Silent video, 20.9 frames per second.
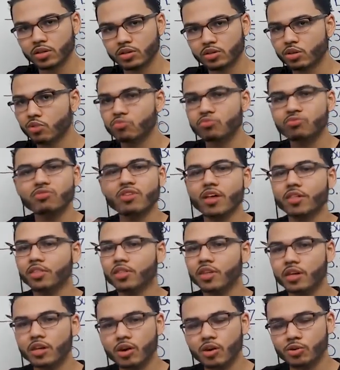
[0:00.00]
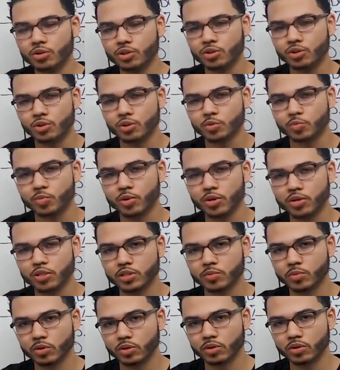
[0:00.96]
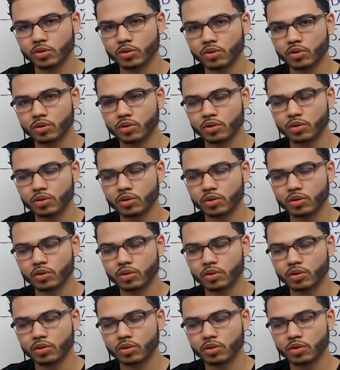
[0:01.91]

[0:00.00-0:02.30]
So nothing goes towards principal.